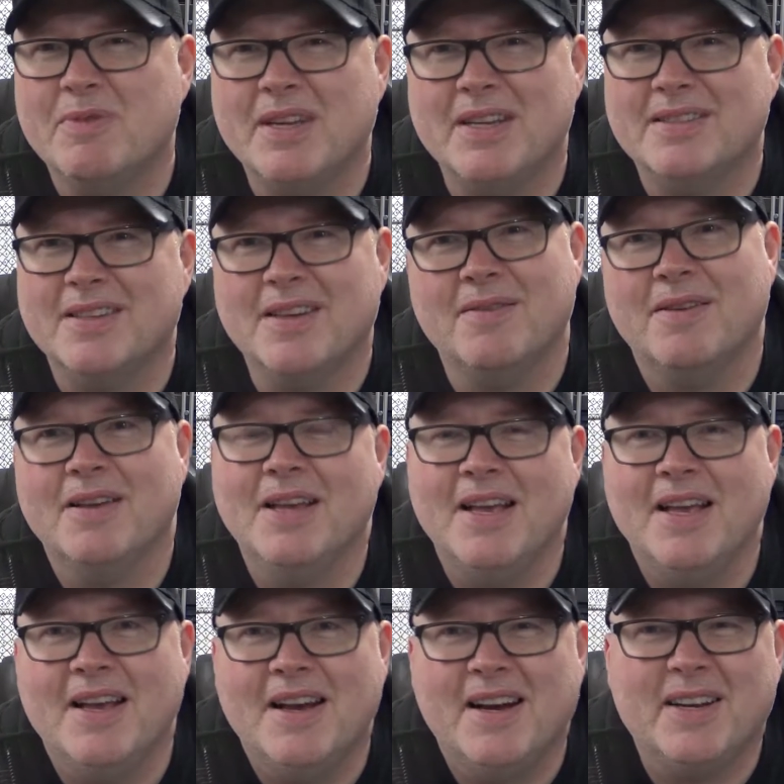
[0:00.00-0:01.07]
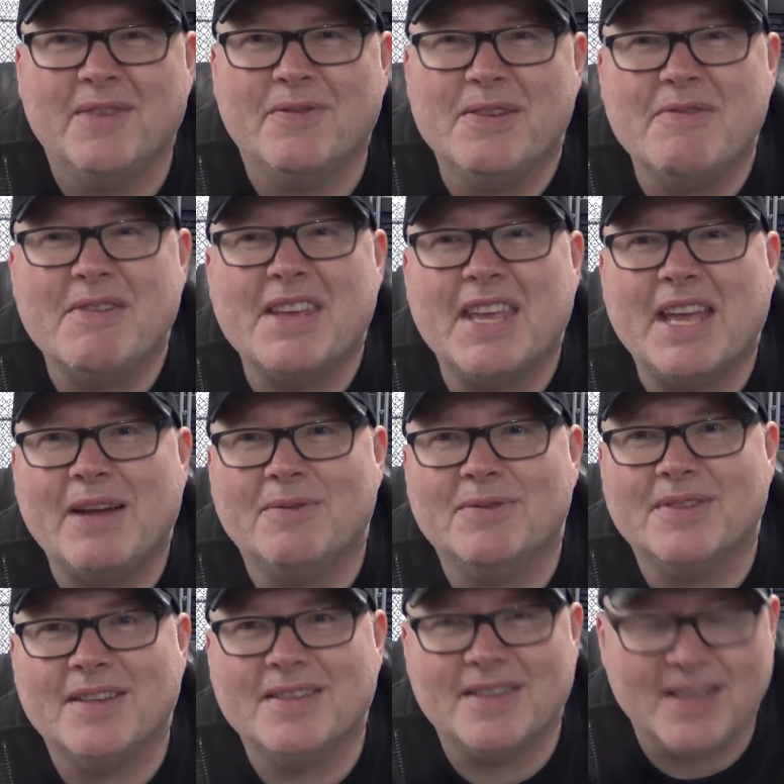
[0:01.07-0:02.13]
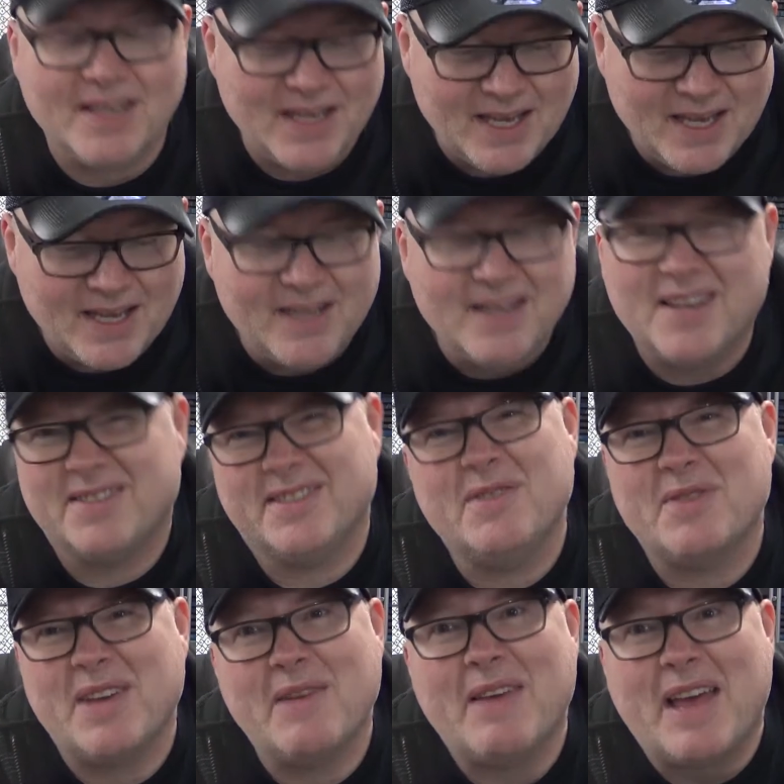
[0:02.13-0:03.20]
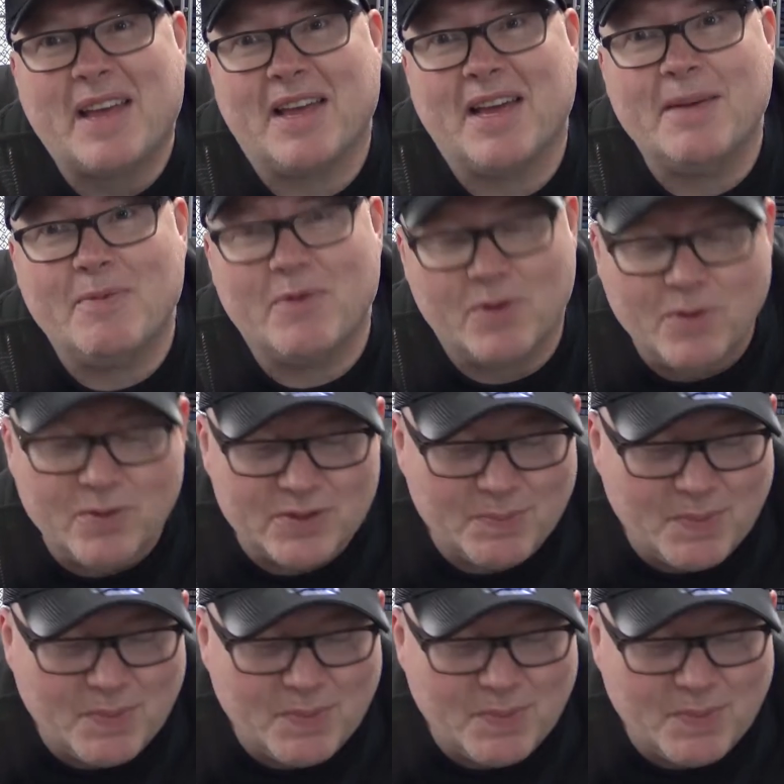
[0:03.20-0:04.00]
in it, so I don't think it really counts, does it? I still get that game, of course,